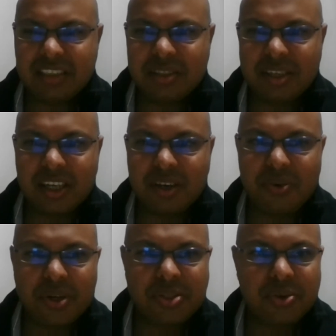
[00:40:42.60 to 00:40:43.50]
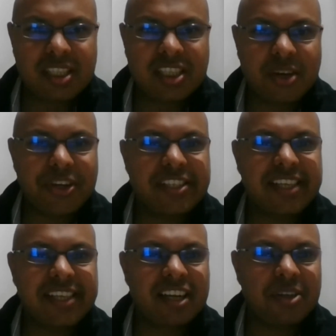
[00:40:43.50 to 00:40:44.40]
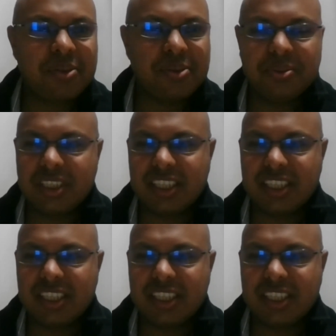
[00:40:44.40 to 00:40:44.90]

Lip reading: who wants to ask a question directly to you,